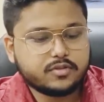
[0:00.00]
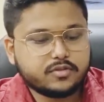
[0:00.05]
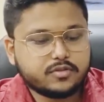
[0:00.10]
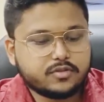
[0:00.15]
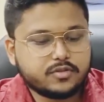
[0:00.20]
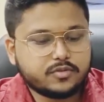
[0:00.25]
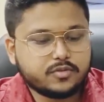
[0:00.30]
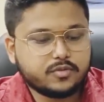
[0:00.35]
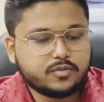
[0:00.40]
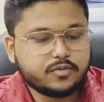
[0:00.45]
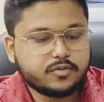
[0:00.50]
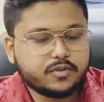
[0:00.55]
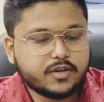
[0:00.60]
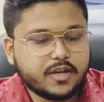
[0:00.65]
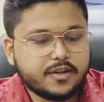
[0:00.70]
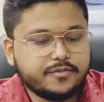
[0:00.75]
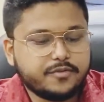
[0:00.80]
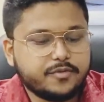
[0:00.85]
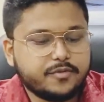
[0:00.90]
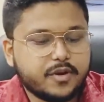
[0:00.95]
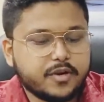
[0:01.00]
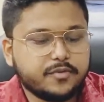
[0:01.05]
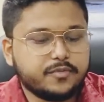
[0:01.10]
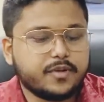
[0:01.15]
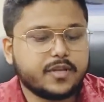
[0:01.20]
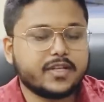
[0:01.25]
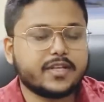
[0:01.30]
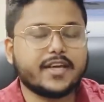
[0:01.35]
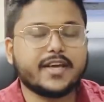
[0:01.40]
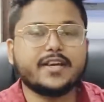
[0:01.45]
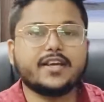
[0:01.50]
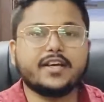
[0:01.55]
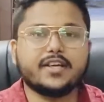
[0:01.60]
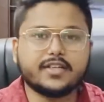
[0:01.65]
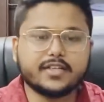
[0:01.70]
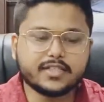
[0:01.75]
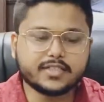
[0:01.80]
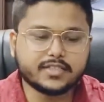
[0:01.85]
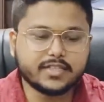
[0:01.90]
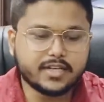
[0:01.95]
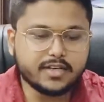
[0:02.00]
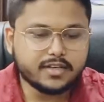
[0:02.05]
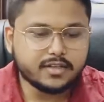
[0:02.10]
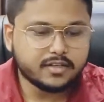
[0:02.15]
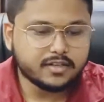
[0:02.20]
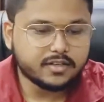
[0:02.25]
so everyone will get understand.